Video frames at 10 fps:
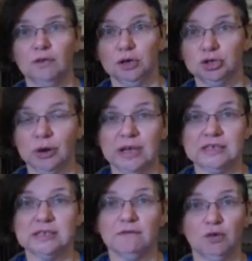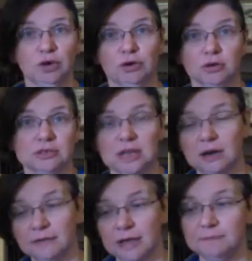for a dress for a Girl Scout
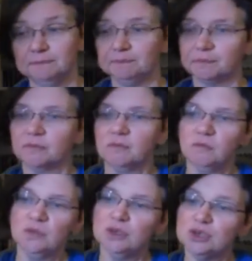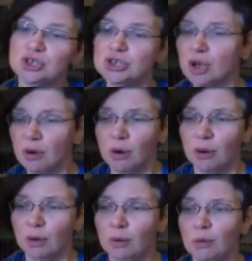event.
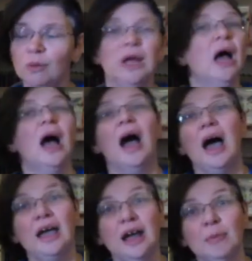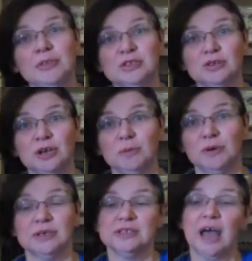So, I happened to look at
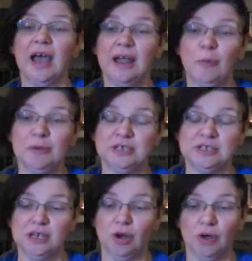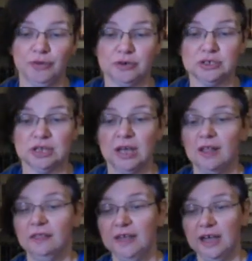books. I happened to see authors
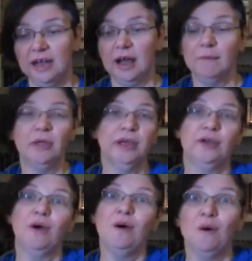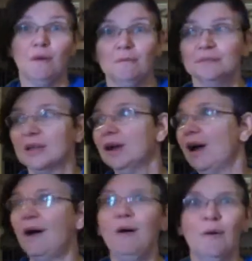that I'm like, oh,
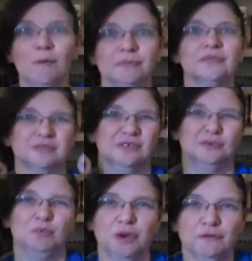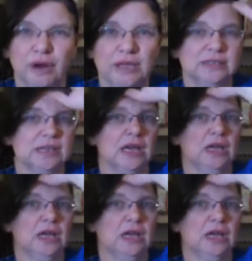Book Friends